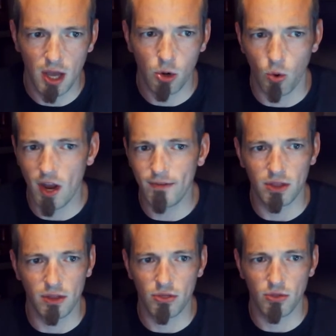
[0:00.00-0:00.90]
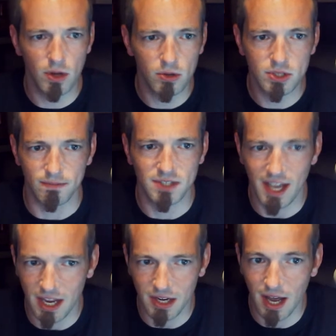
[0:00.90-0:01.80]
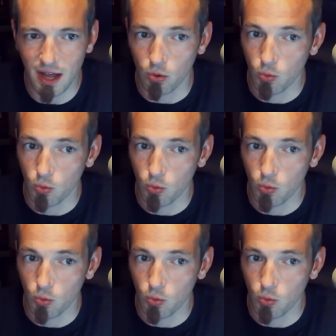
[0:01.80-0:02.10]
craving the thrills of taking down the